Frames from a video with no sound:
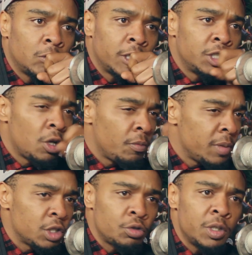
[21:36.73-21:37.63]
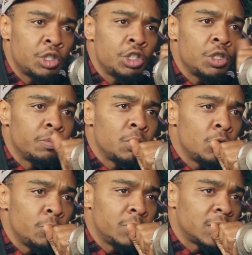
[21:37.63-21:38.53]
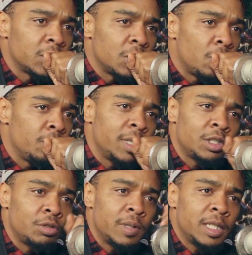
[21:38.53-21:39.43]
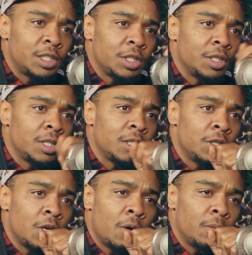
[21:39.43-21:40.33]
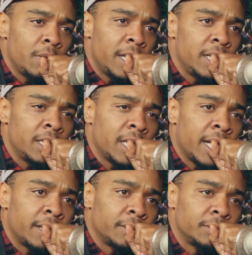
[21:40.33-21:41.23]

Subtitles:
There's no mystery to your boobs. There's no mystery to, anything.